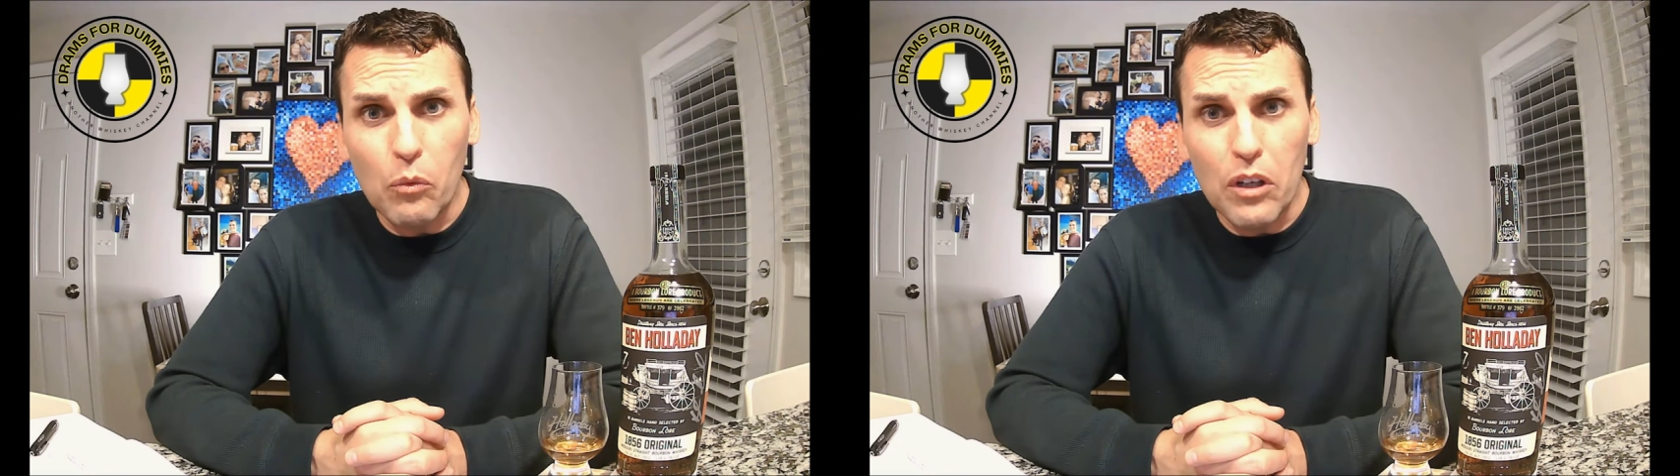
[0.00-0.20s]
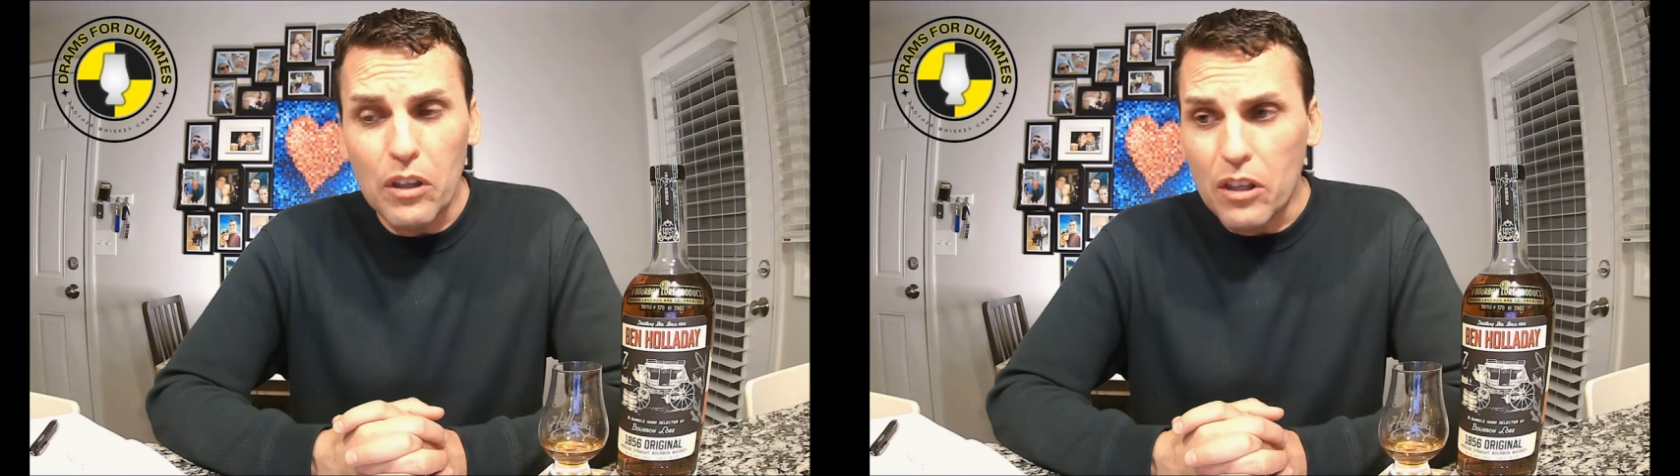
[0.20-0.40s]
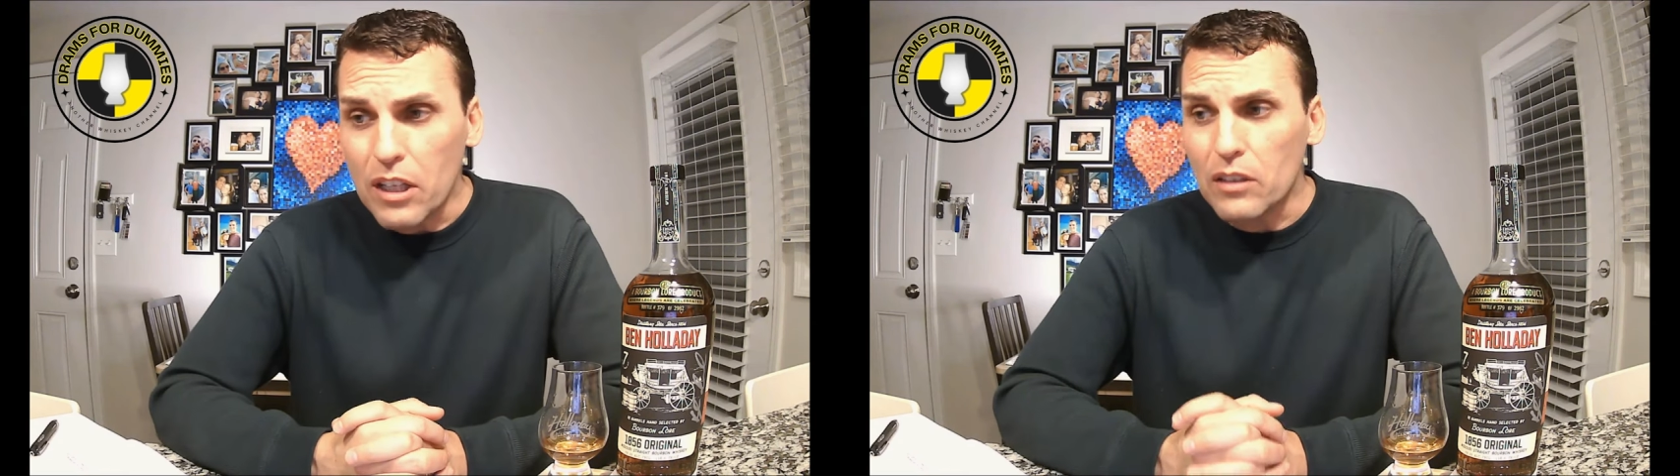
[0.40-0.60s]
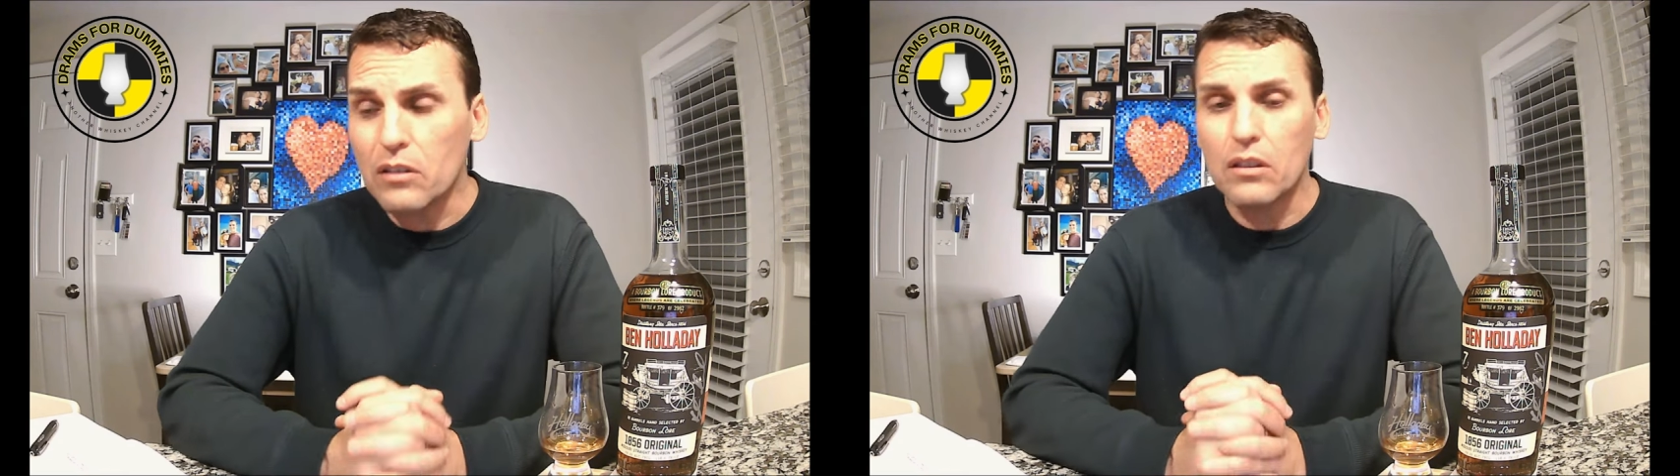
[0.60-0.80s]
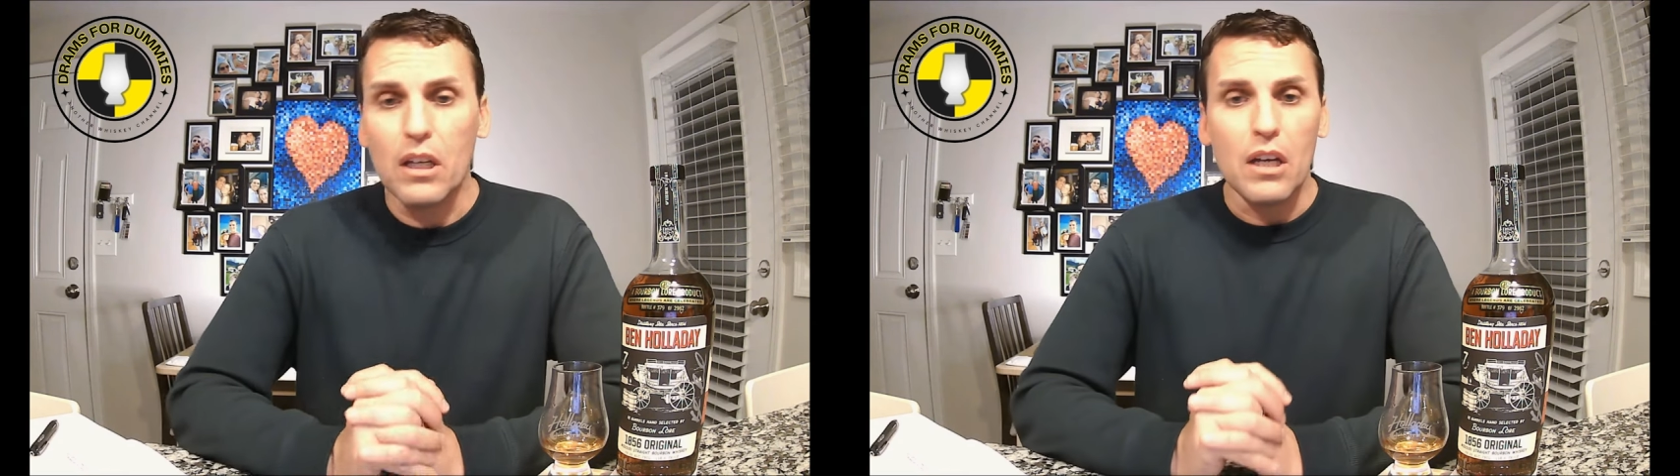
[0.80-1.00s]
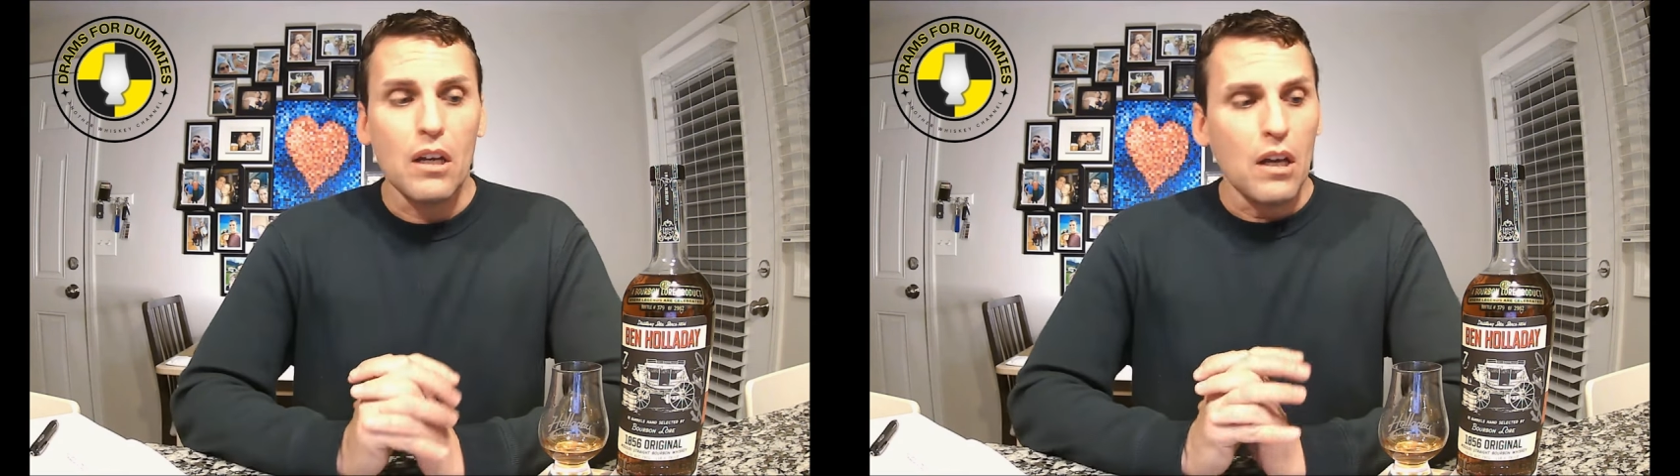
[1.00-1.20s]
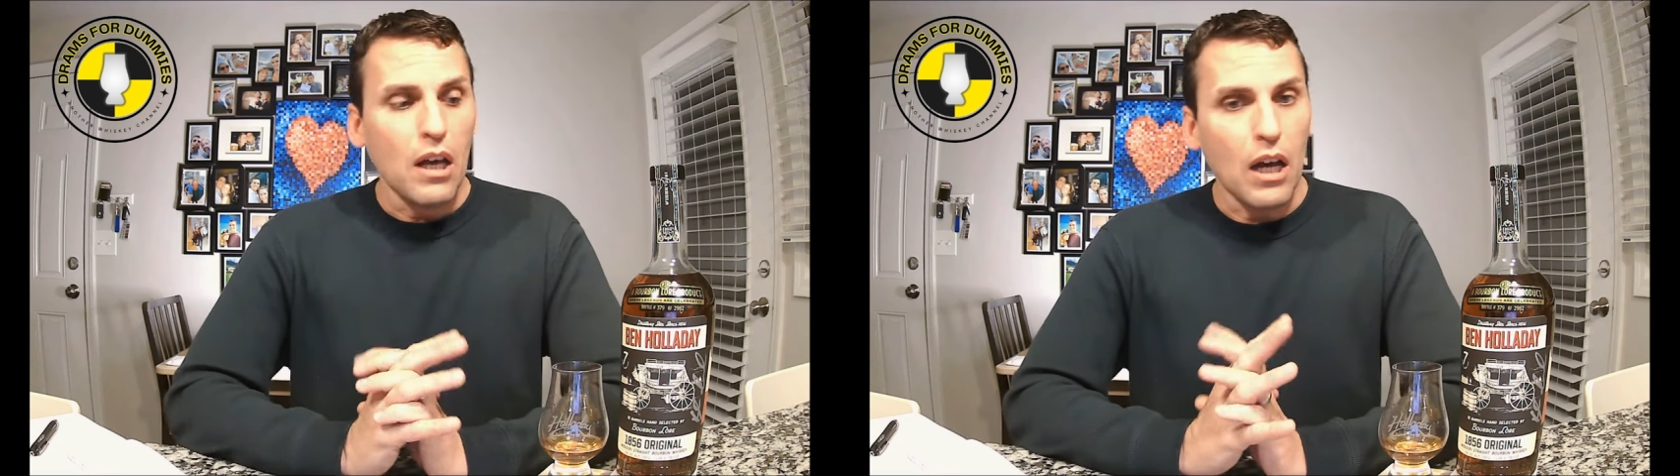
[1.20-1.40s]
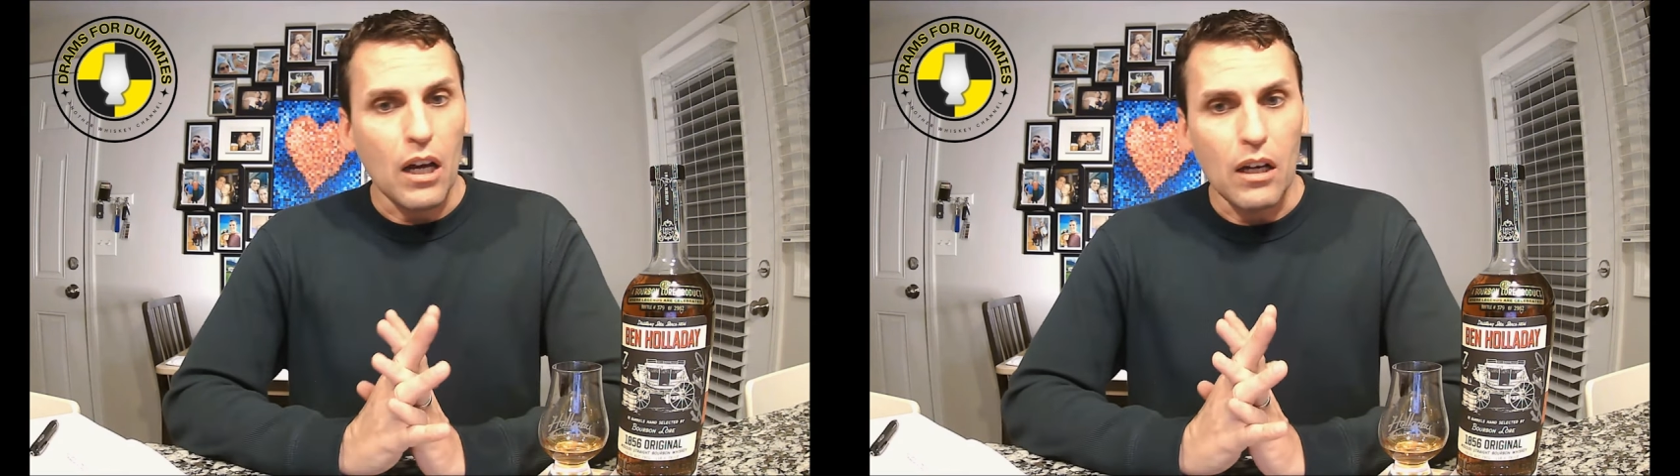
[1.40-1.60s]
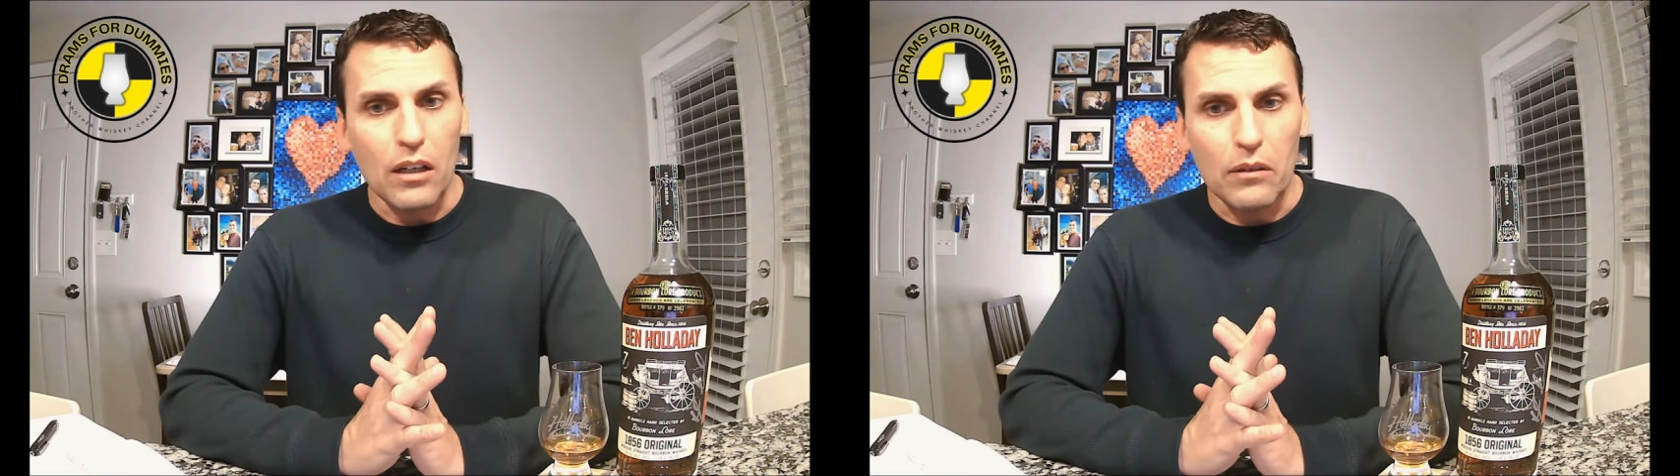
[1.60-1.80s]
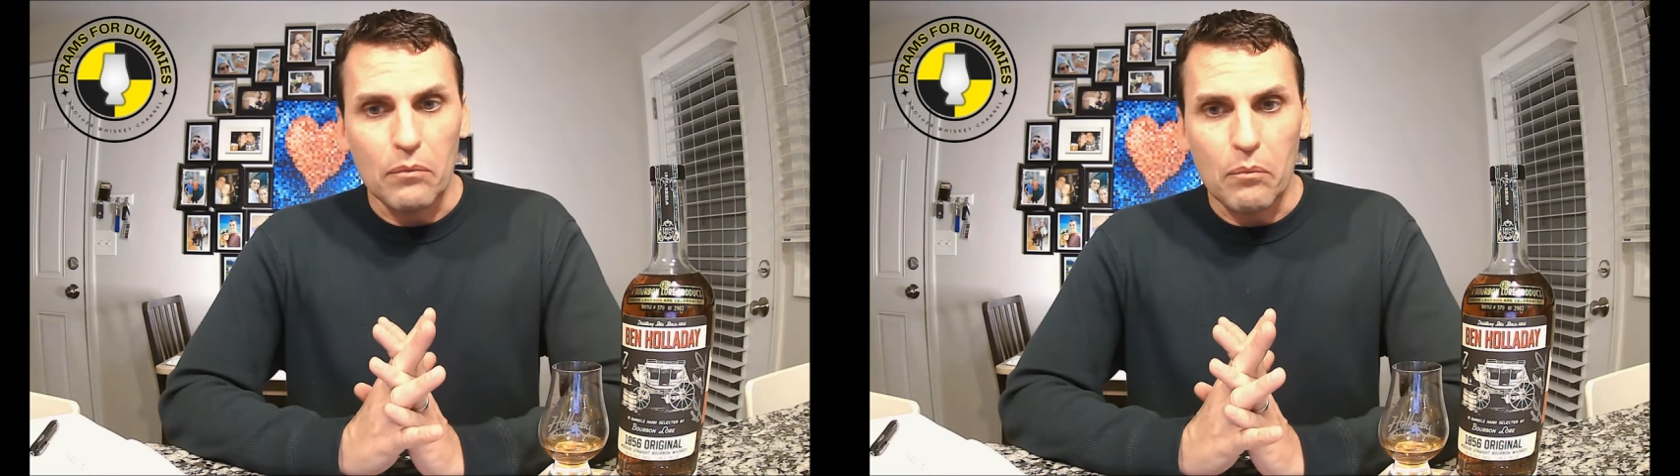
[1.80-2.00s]
when this,
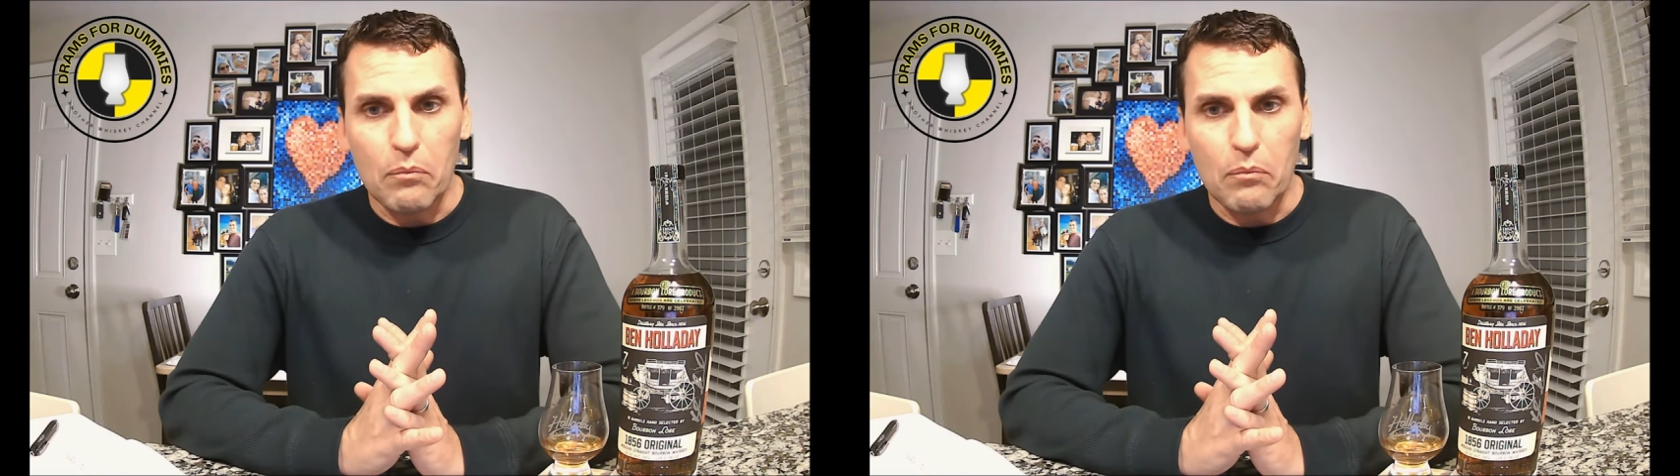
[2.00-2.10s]
uh,